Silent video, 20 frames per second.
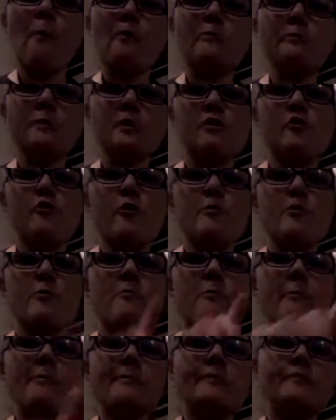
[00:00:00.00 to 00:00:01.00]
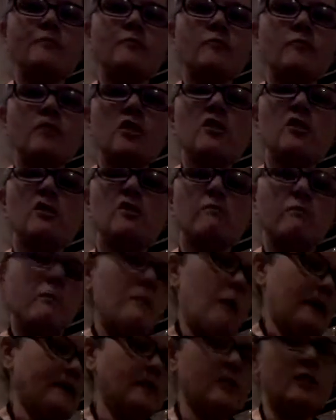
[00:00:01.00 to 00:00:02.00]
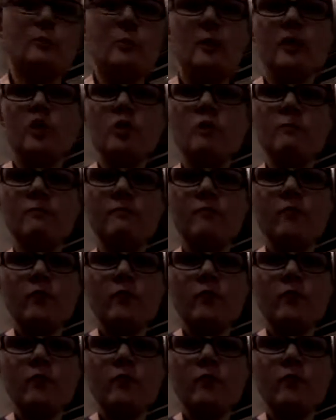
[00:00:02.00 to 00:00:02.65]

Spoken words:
put them in the description. Just the basics, but you